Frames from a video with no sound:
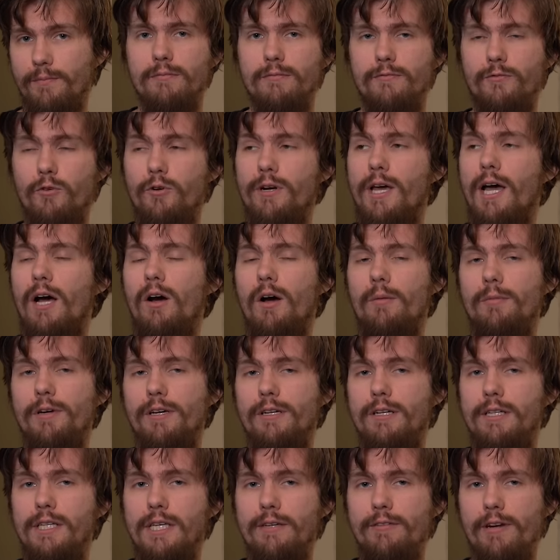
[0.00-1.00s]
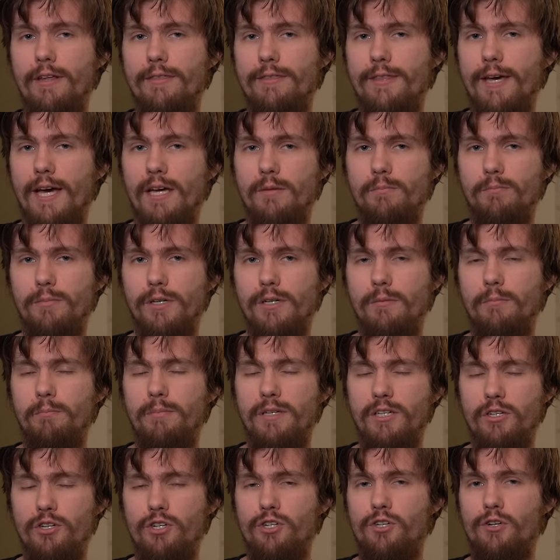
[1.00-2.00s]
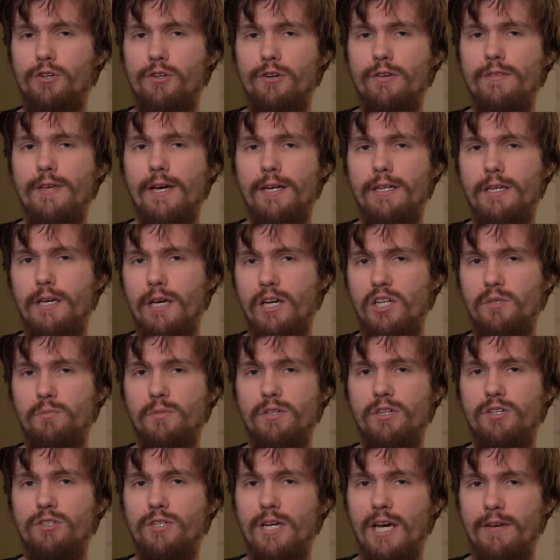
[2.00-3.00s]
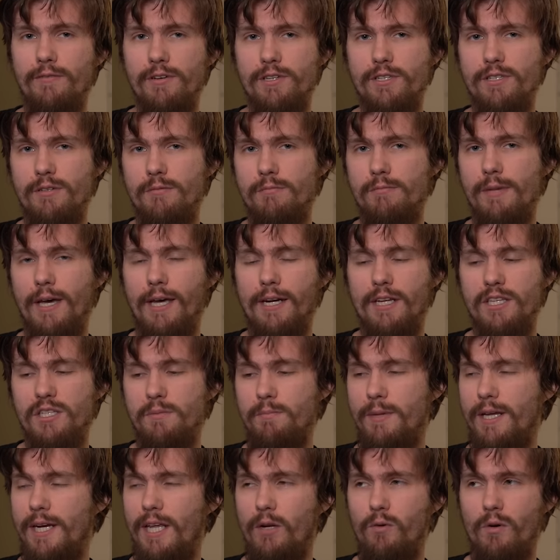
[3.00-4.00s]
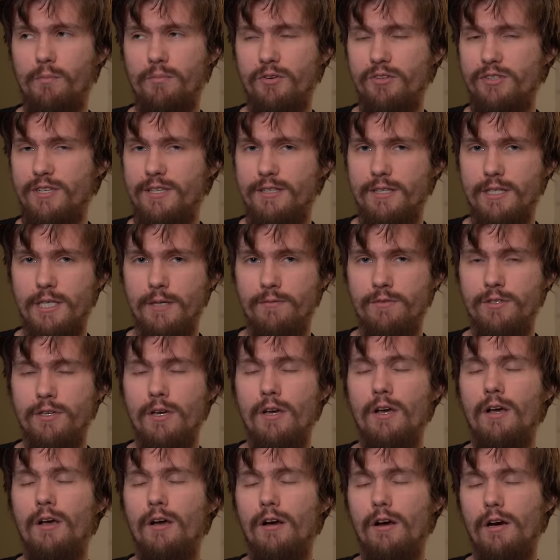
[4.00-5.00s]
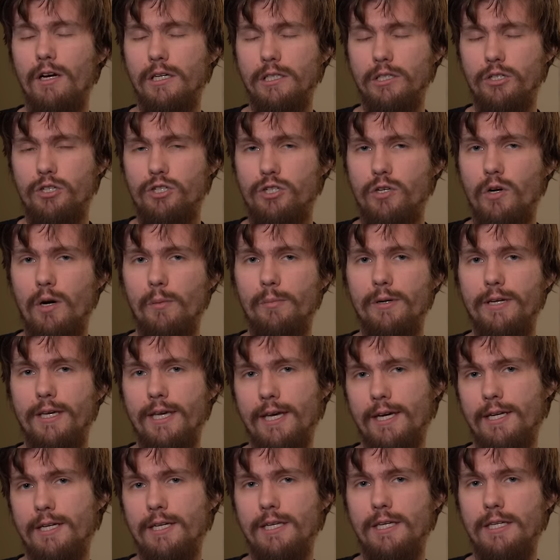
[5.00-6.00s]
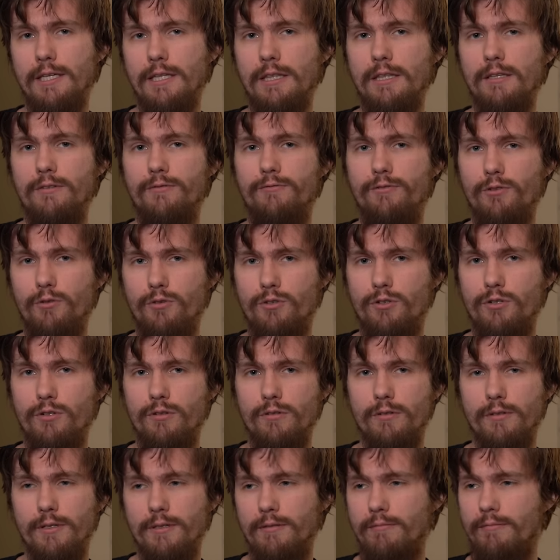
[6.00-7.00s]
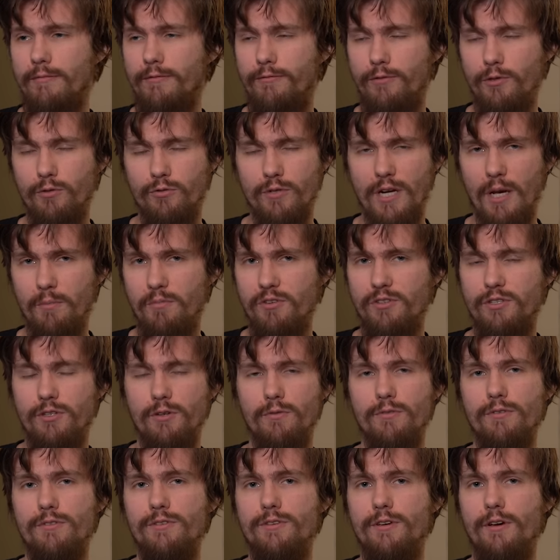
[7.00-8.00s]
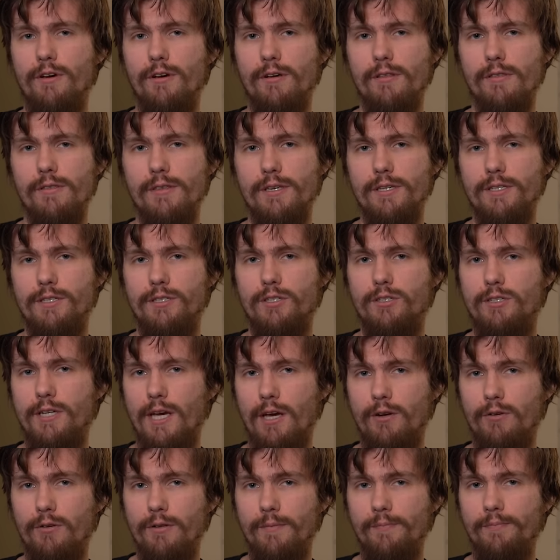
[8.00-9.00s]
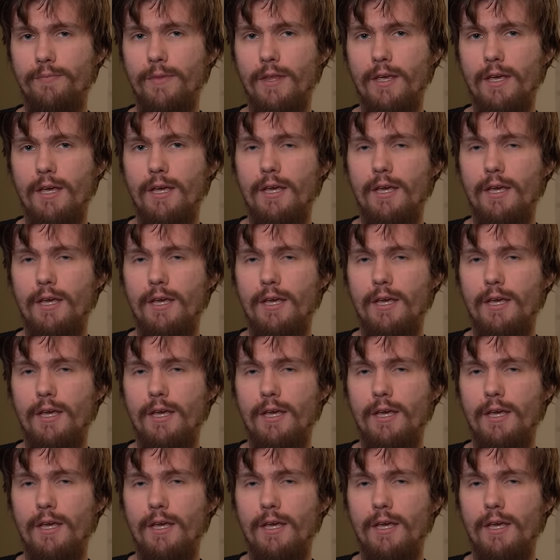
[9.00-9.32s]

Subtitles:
For now, I'm going to leave it at that, but be sure that Kashmir Shaivism and its many representatives are going to show up again in the future and future episodes on this channel.